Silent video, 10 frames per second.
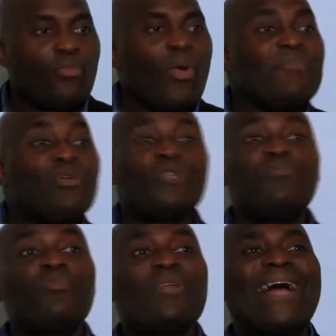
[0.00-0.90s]
Why?
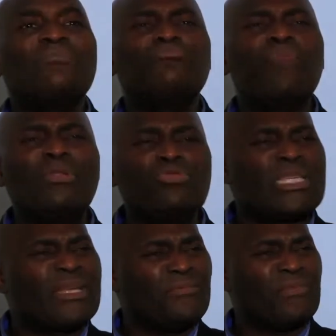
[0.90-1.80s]
Because people want to
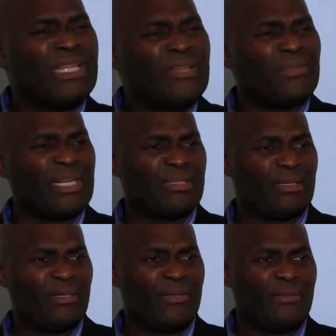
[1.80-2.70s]
see something different.
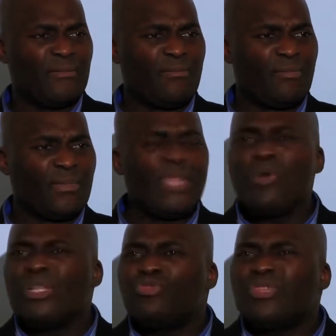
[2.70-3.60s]
They
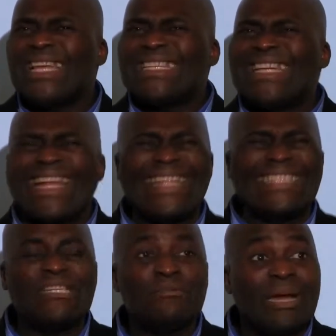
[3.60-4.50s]
want to see a
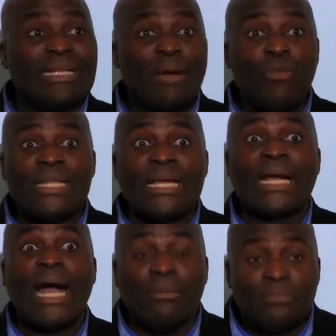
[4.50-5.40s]
challenging man that when he
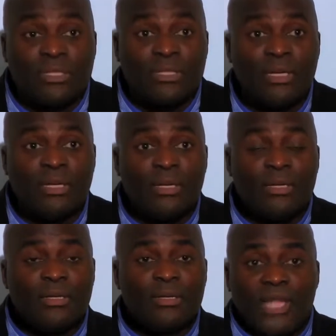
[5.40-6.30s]
comes,
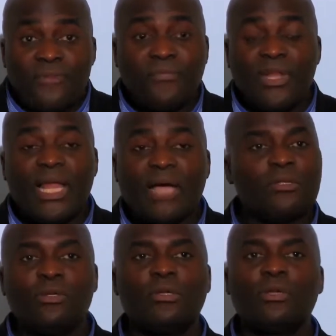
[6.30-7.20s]
they feel like,
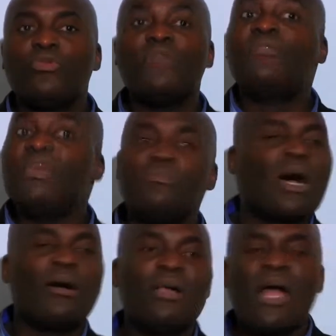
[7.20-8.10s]
no, with him,
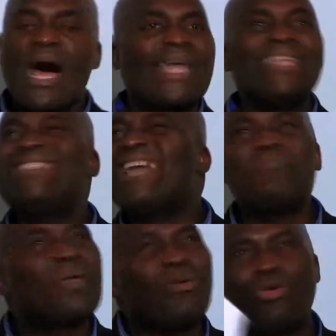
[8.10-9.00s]
I can
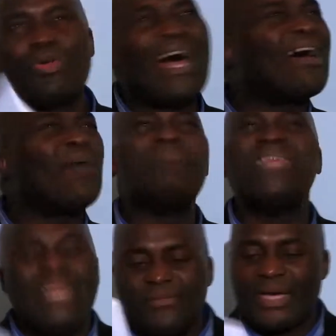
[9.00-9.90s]
jump a hole, I
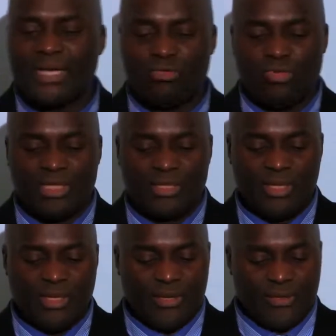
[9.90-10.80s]
believe I can do it.
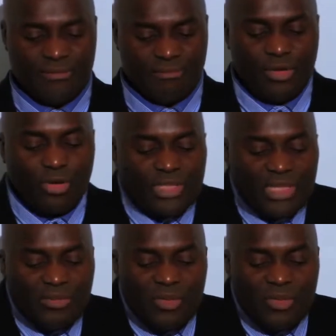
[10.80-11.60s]
Because